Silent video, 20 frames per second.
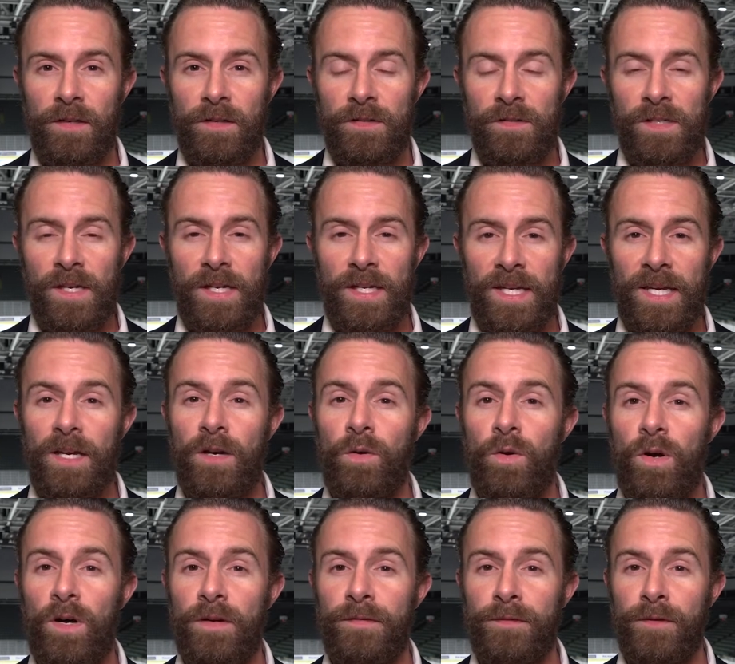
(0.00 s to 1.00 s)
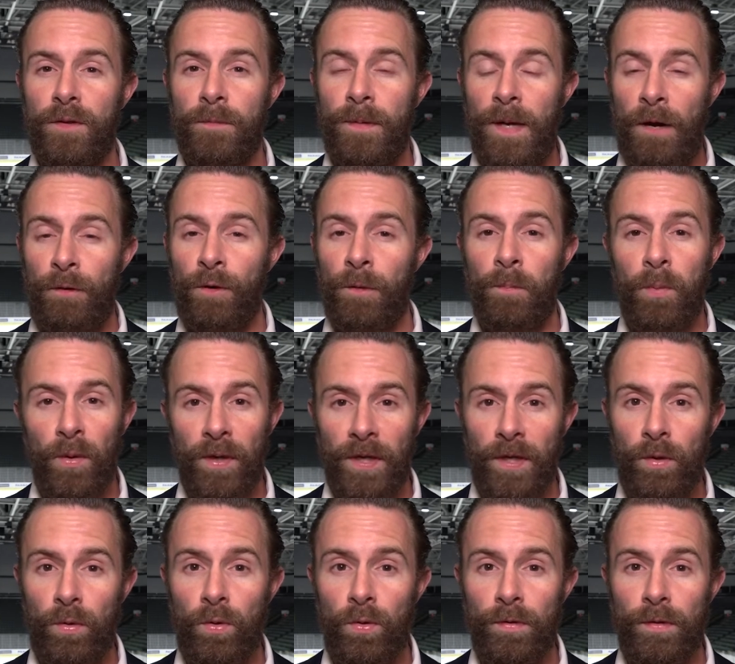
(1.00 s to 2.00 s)
San Diego offered a power play
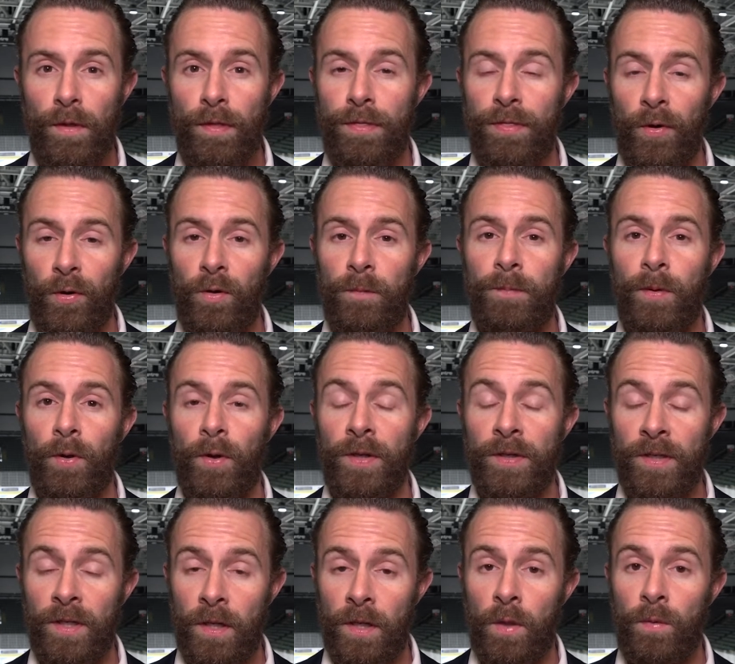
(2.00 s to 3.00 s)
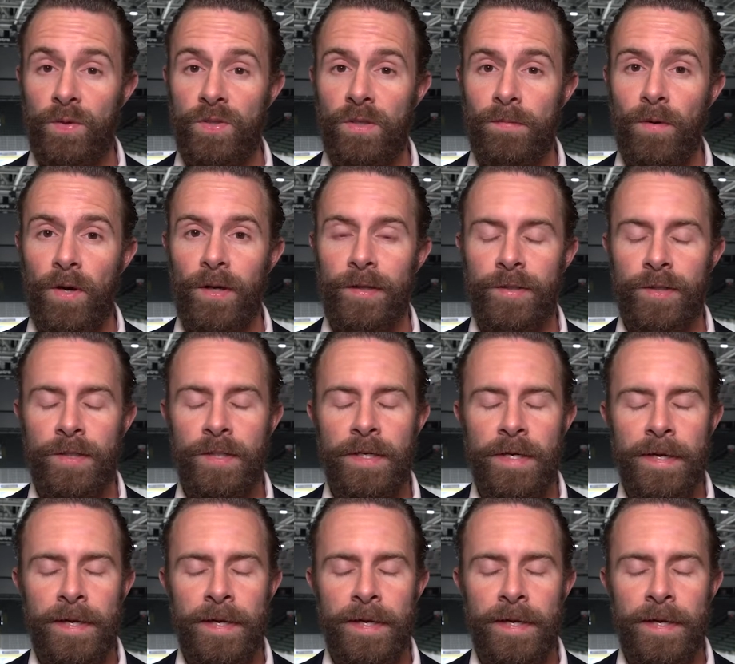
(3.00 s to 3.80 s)
goal in the third period to close the margin,